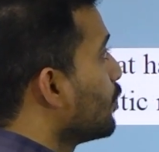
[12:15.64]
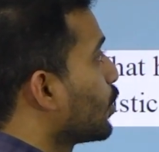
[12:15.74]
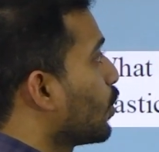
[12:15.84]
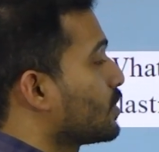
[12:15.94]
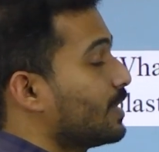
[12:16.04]

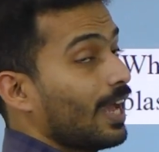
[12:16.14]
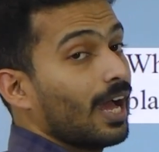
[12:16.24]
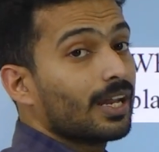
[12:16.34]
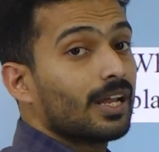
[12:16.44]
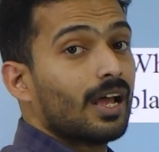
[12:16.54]
because they
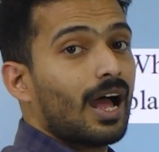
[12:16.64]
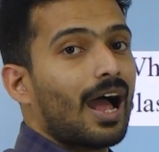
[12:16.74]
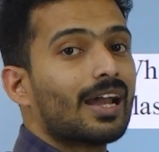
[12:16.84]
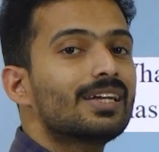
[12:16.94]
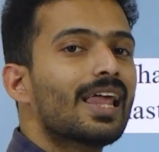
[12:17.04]
are
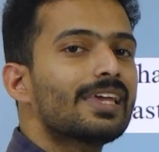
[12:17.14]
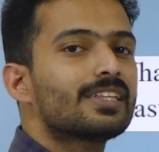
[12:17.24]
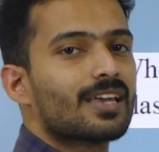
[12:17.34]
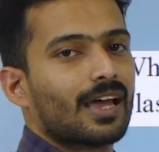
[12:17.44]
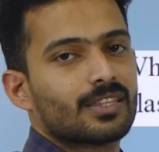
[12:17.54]

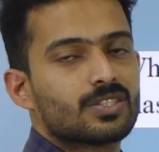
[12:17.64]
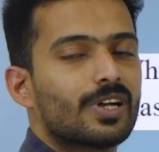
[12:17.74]
unlike charges.